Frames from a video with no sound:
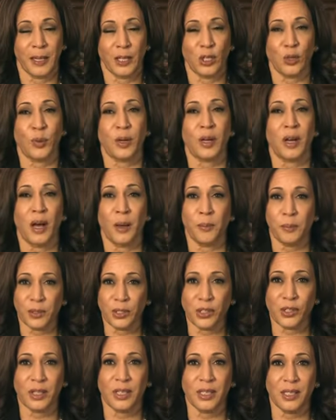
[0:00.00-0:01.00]
To
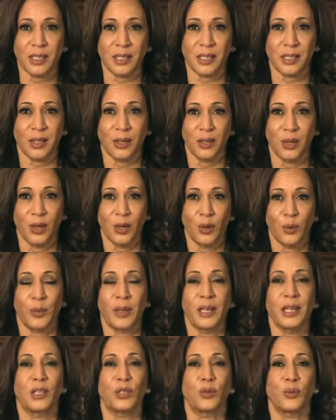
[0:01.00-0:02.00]
accomplish this, we
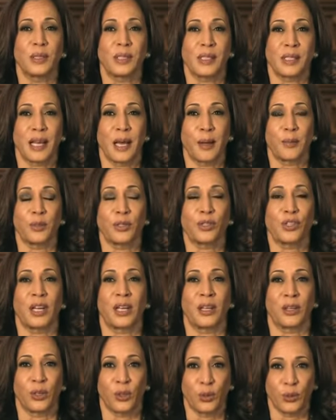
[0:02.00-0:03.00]
need to establish
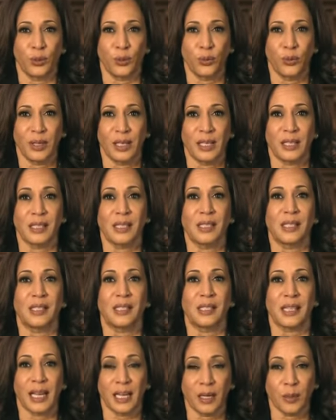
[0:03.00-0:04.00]
a new and
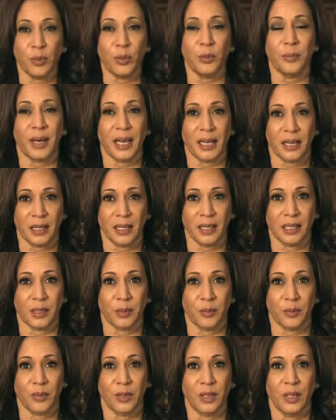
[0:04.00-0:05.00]
sustainable
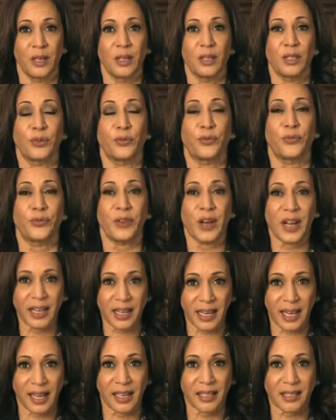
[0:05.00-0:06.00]
mechanism to
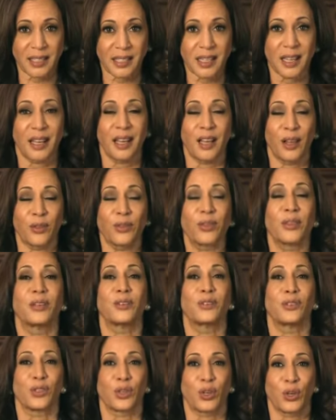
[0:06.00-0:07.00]
finance health
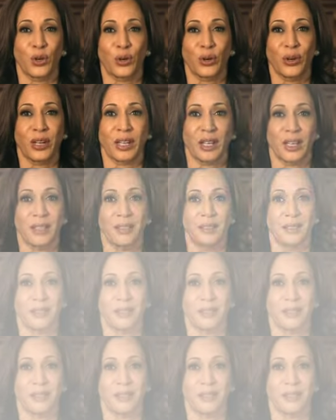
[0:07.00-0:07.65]
security.